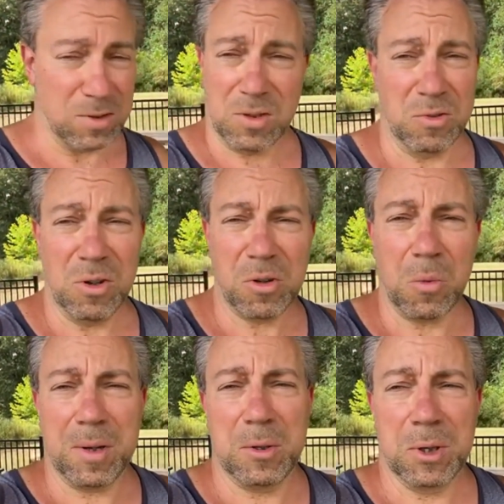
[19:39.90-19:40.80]
you don't know
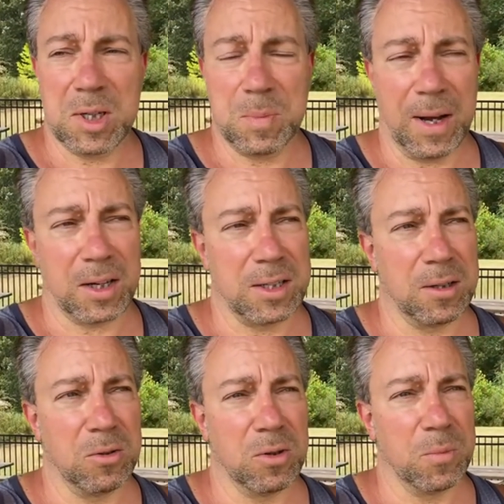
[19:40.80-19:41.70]
what to expect in a
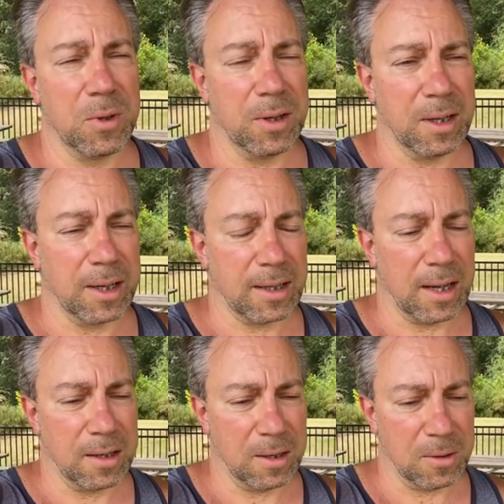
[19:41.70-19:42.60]
new community like
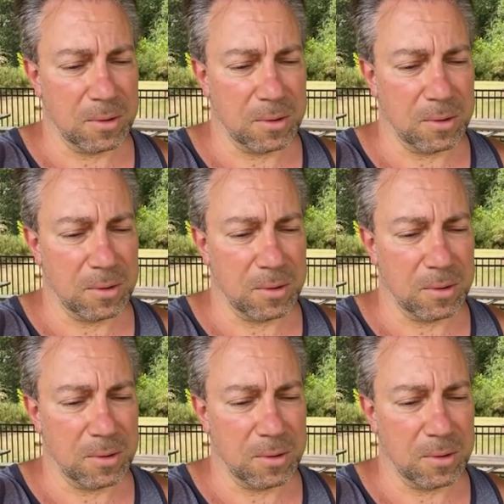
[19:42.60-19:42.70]
that, and